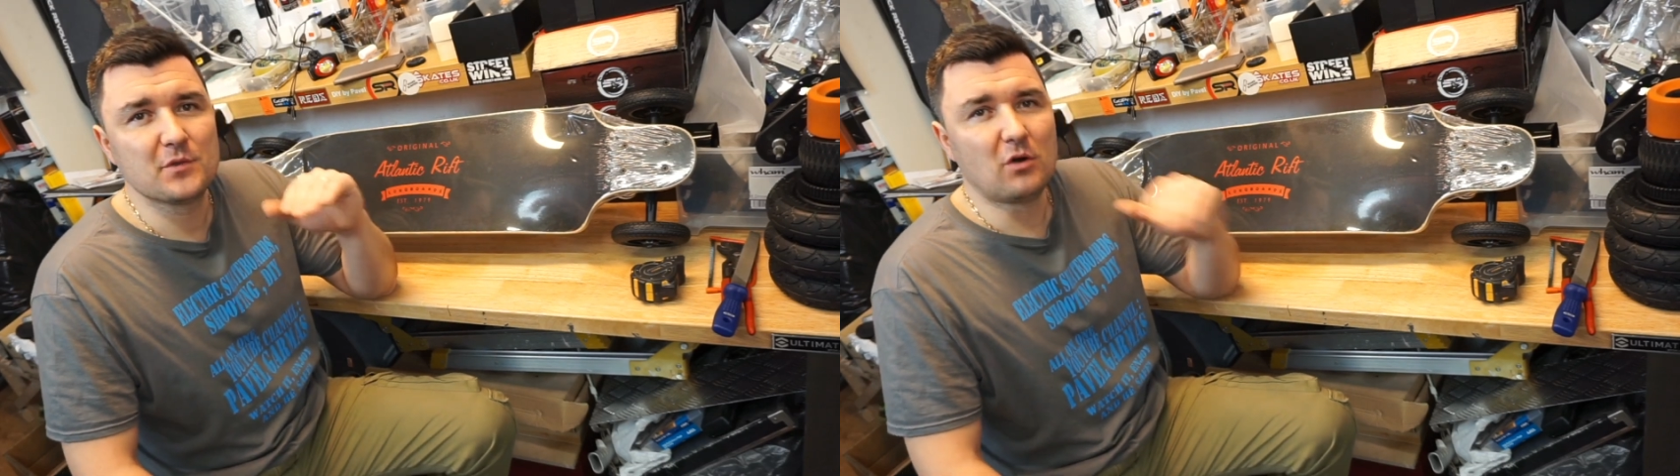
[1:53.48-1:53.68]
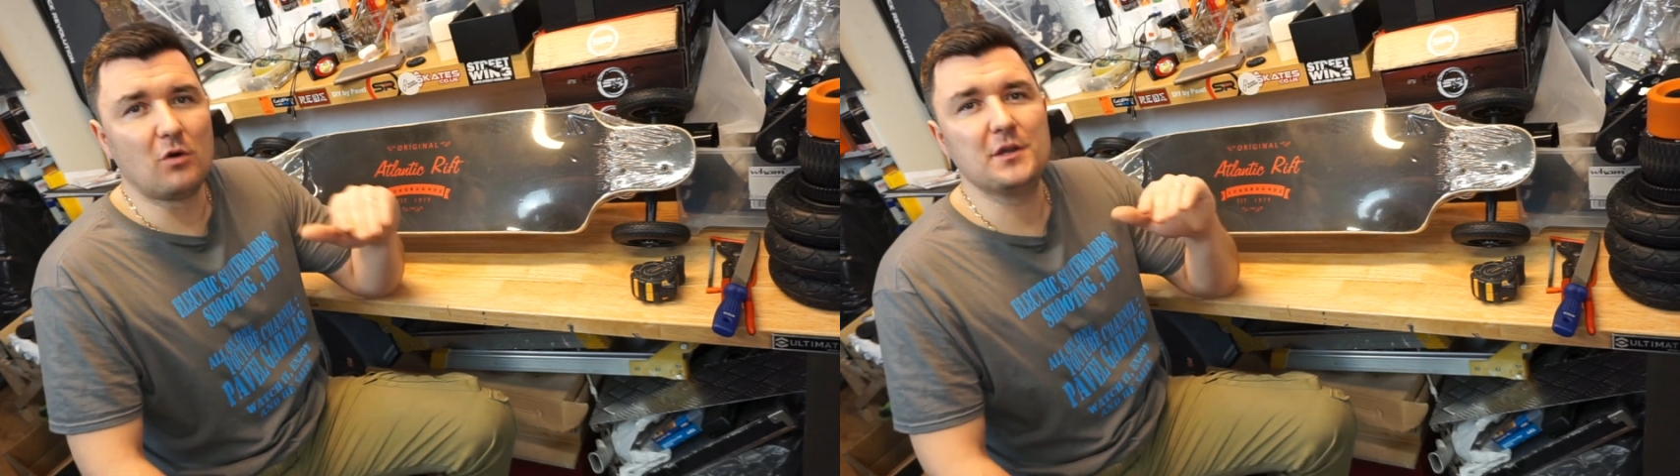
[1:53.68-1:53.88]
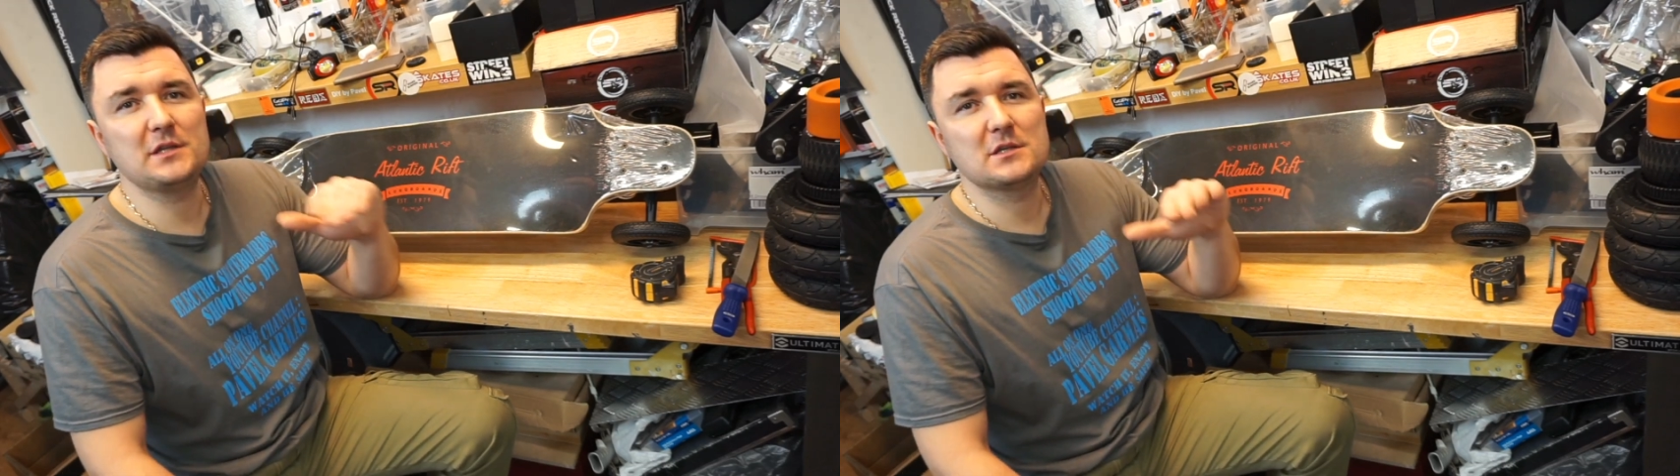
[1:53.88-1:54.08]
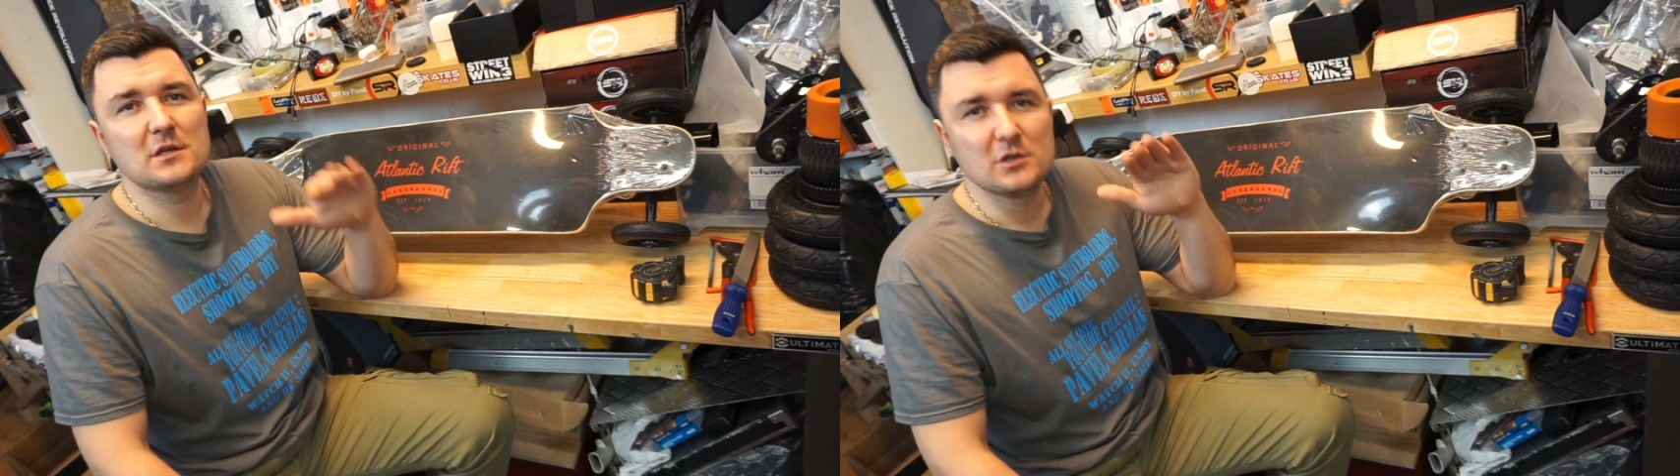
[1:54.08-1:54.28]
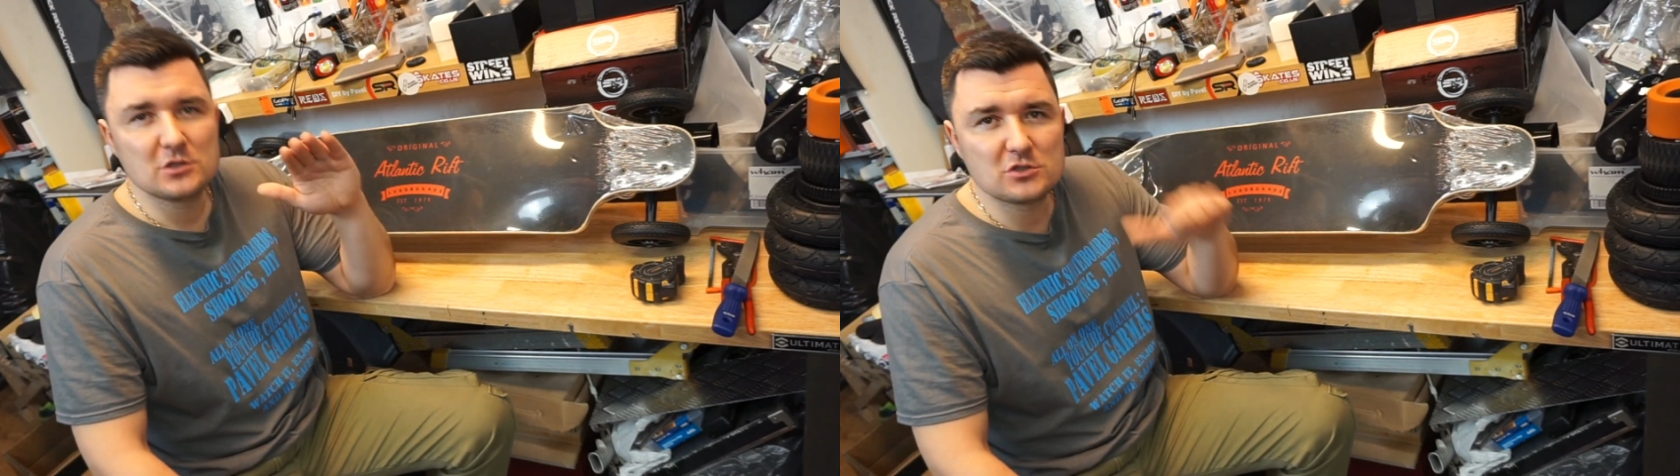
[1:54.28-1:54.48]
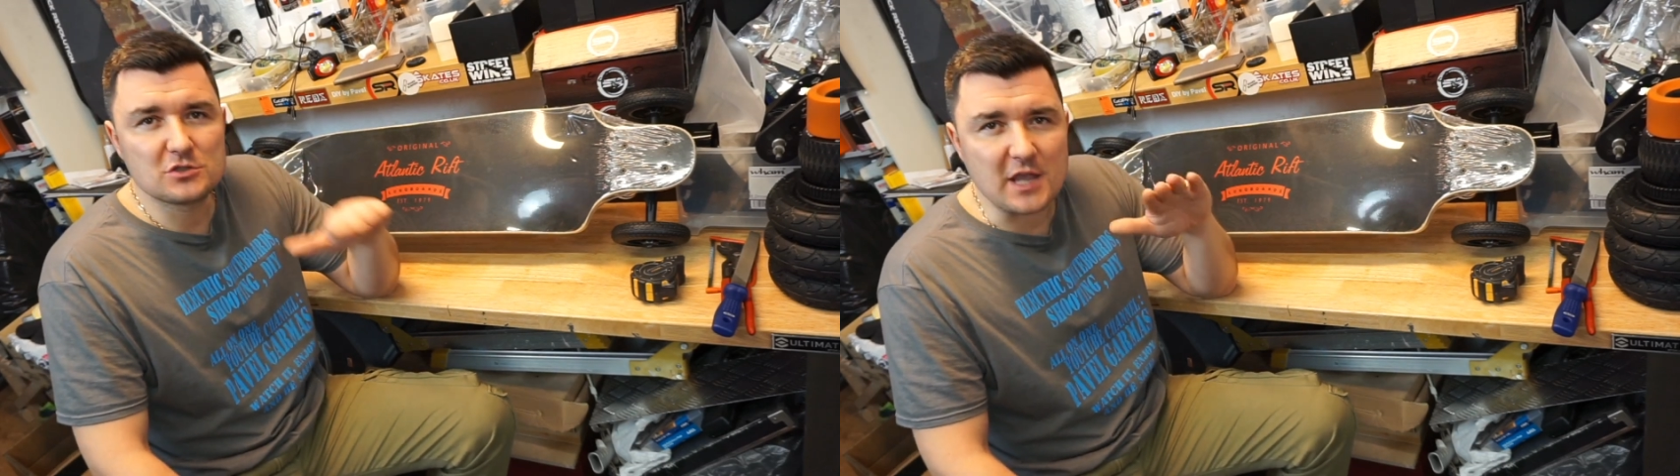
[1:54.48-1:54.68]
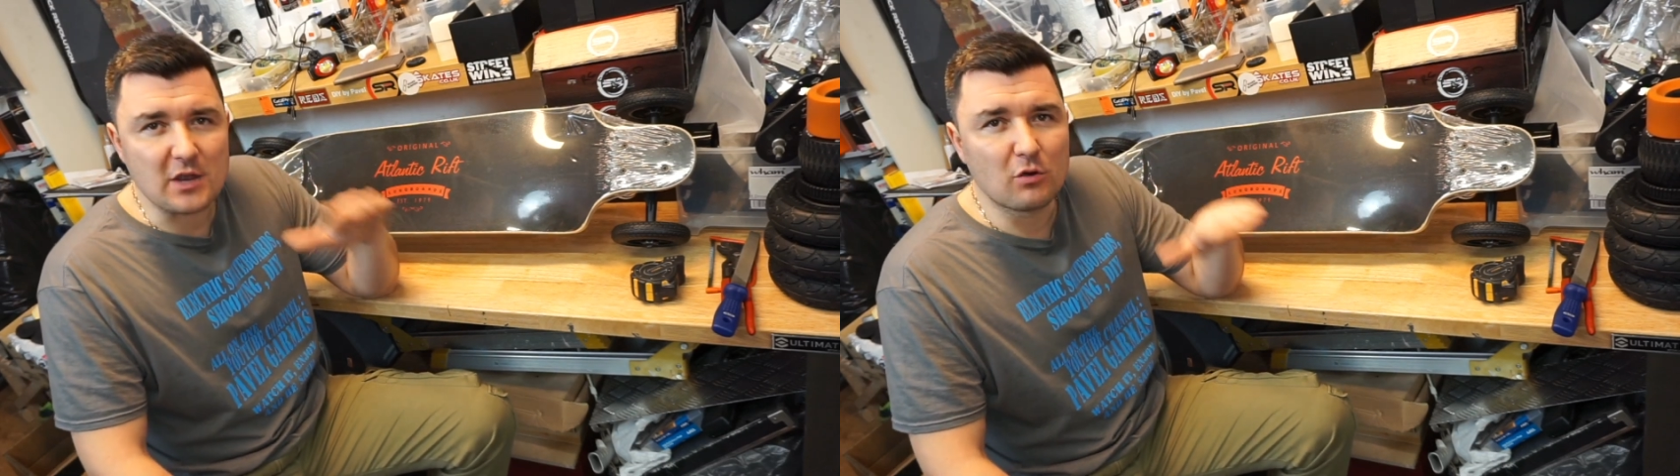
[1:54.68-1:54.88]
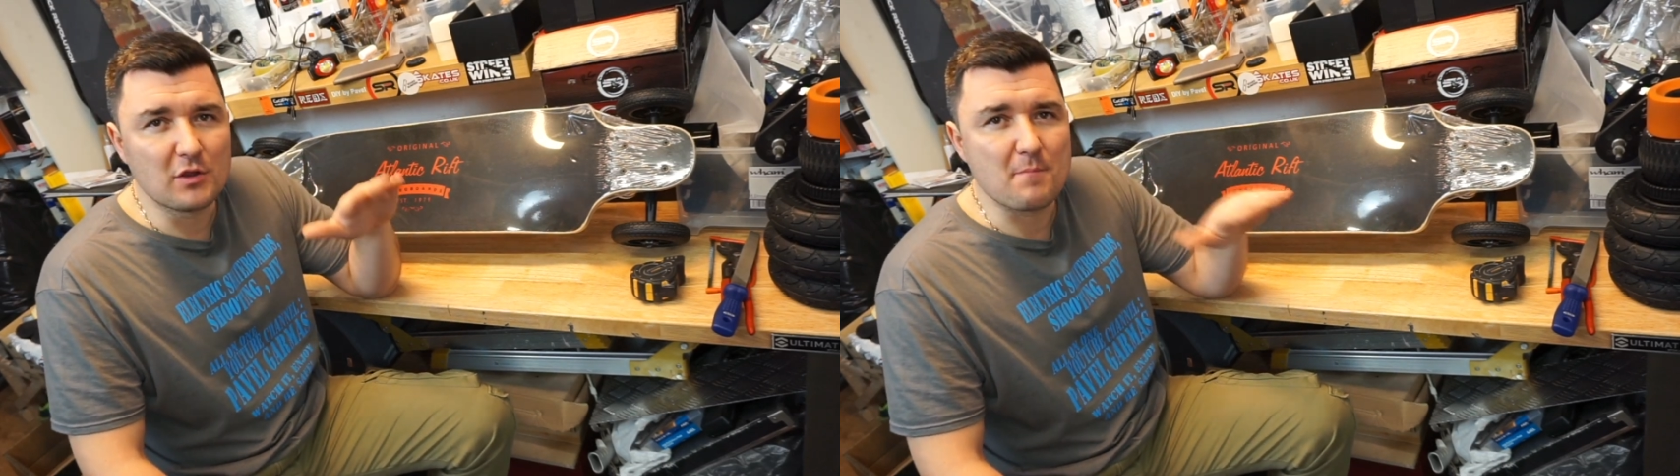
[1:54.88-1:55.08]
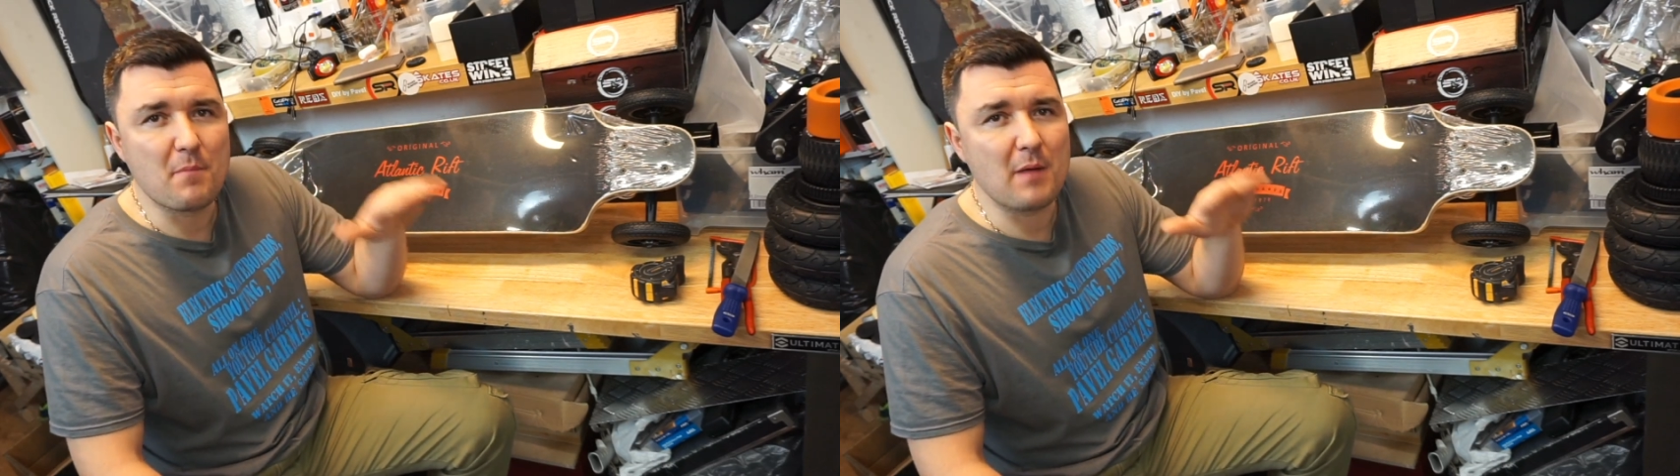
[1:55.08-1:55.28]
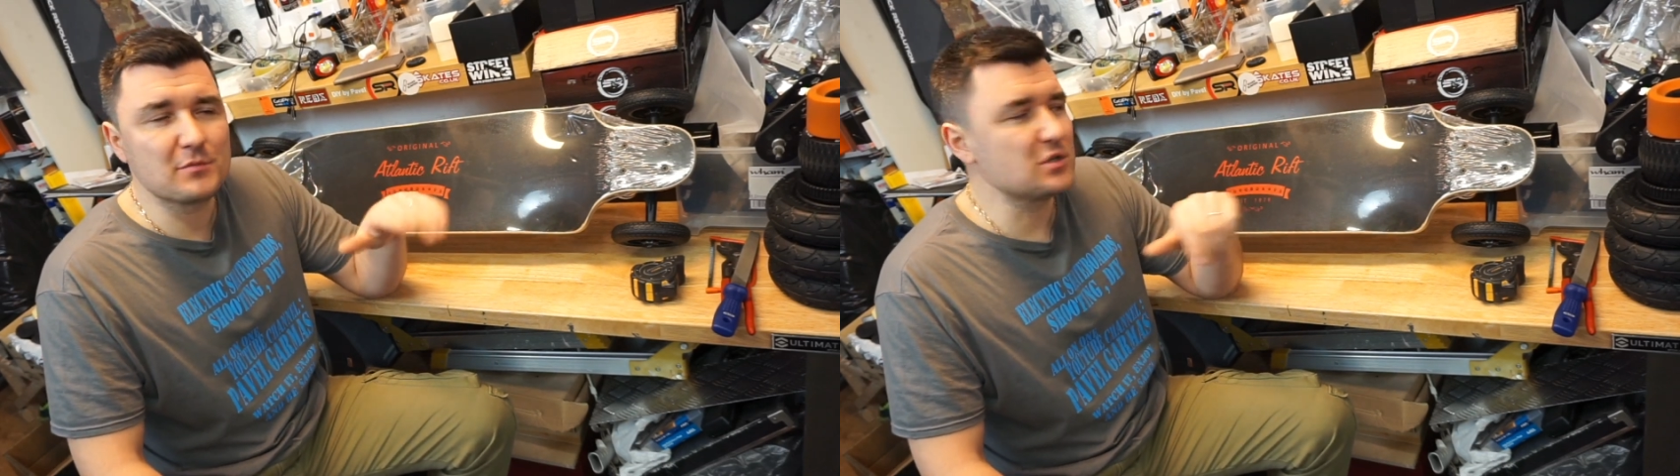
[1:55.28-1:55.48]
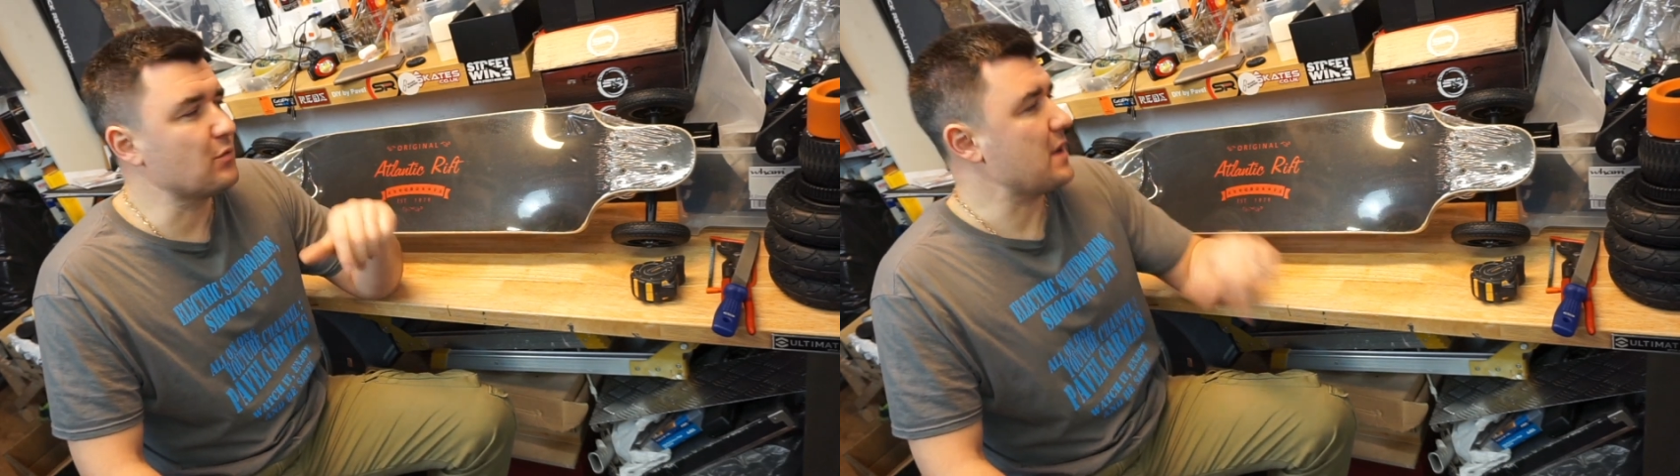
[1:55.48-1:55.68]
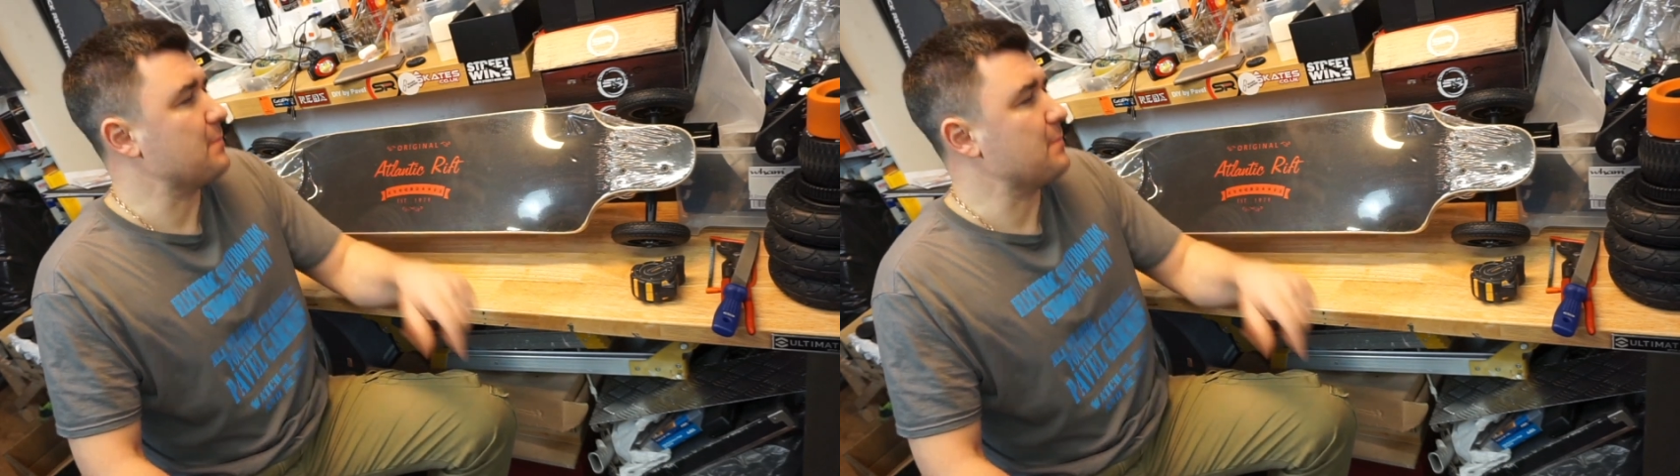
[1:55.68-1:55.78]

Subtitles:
on it to take all them bumps away.